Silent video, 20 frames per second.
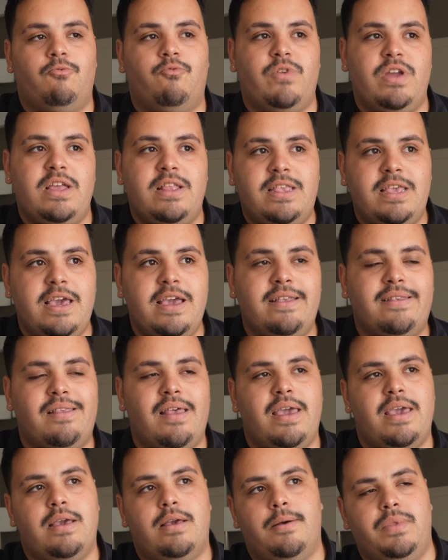Retakes,
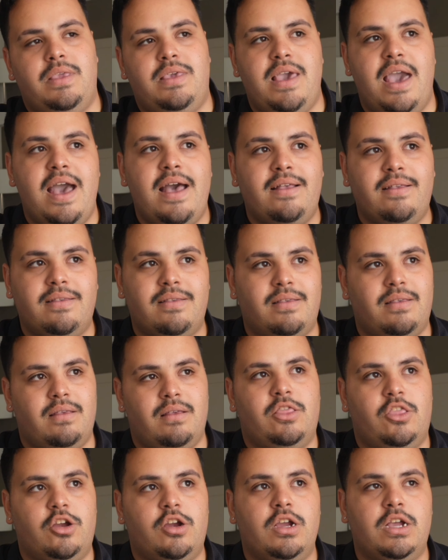like, yes,
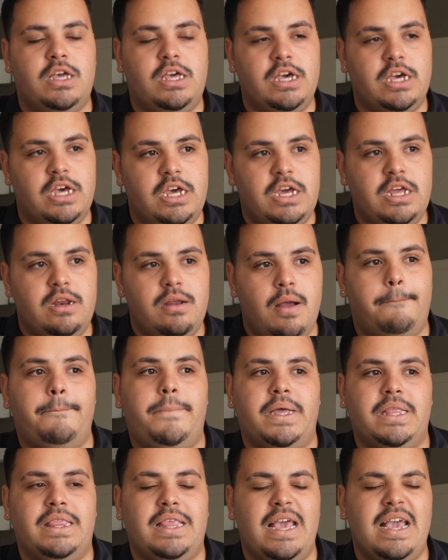they're good,
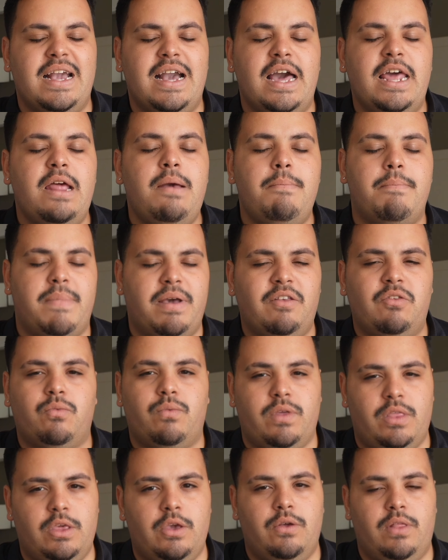but they kind of mess
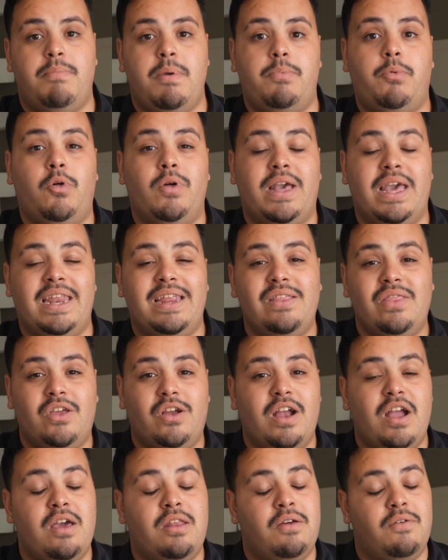with you. People get in
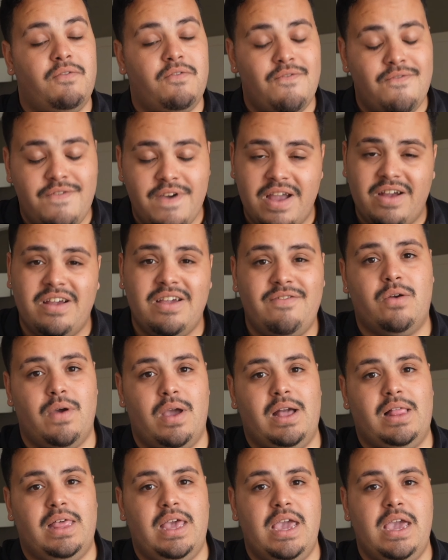their head very
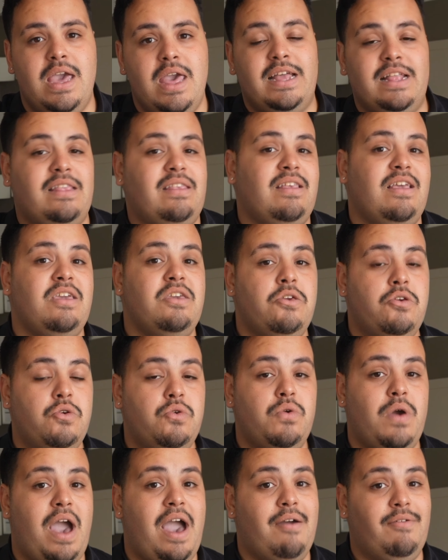quickly. Let's say
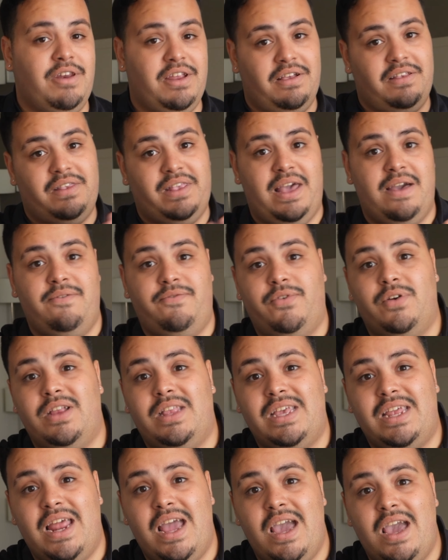you have an exam for
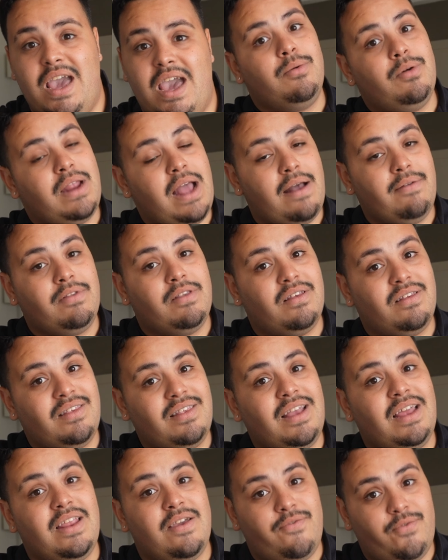today, you would have to
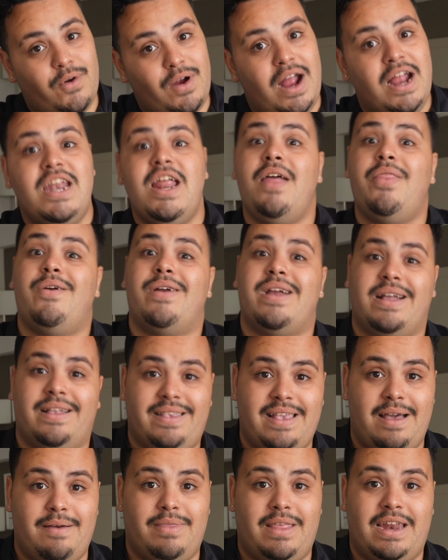study for another exam